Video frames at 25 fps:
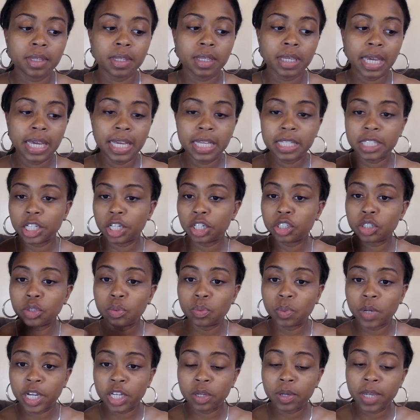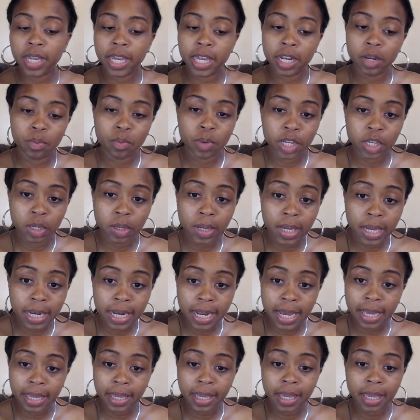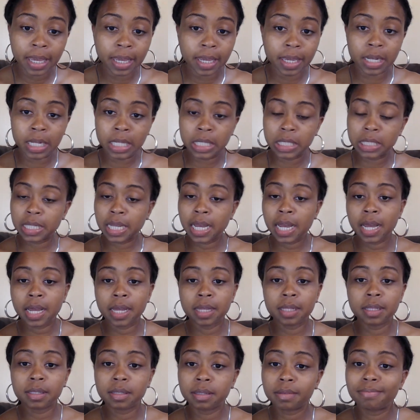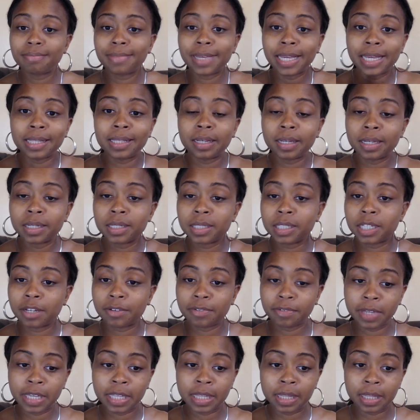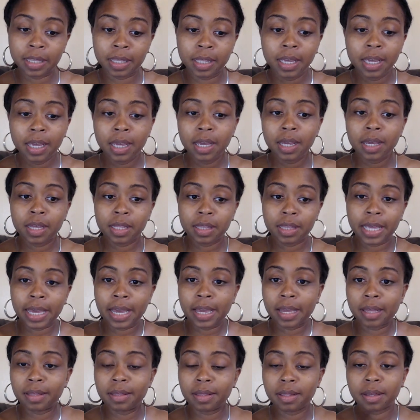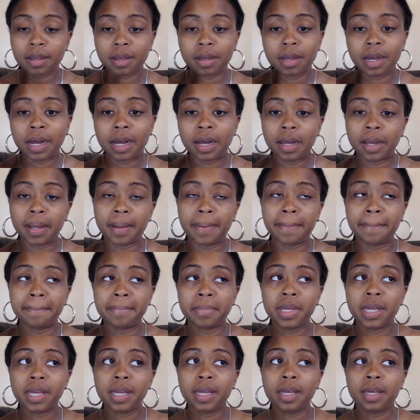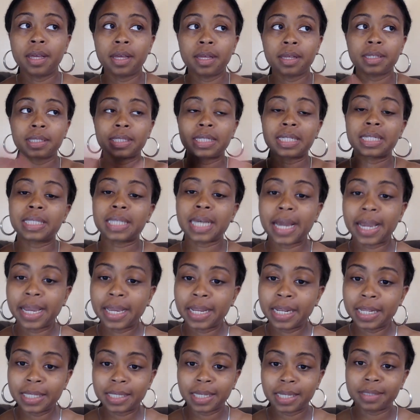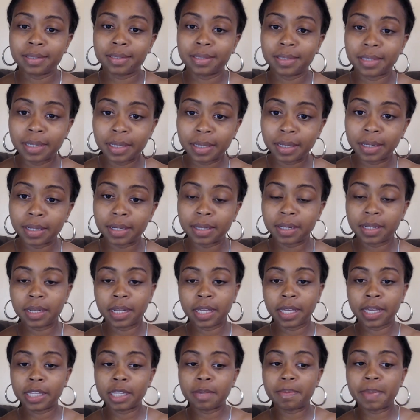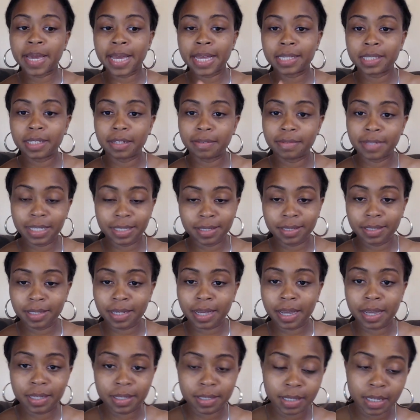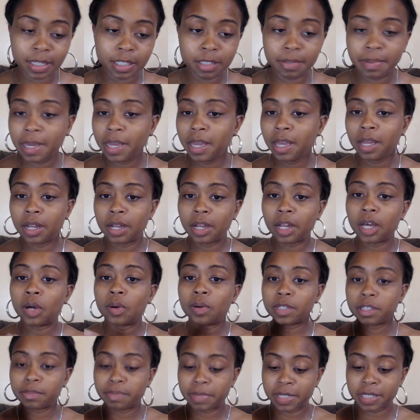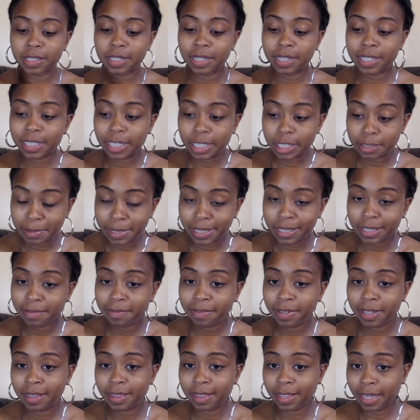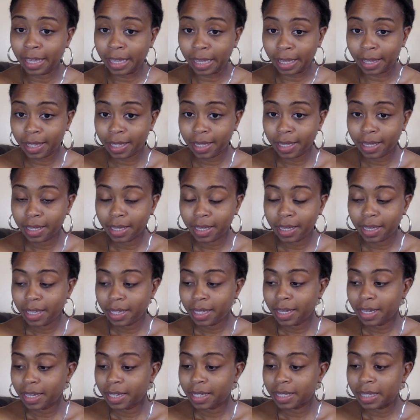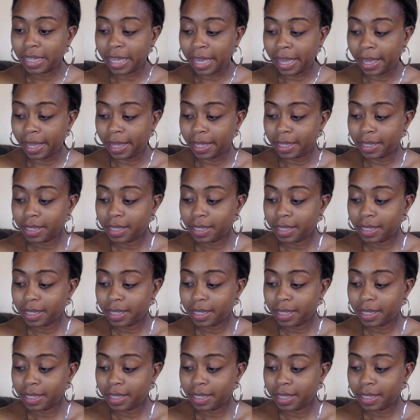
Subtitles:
he tells you what you can and what you cannot eat. And it's not eat the good stuff that society says is good and eat the bad stuff that society says. No, it's a specific thing that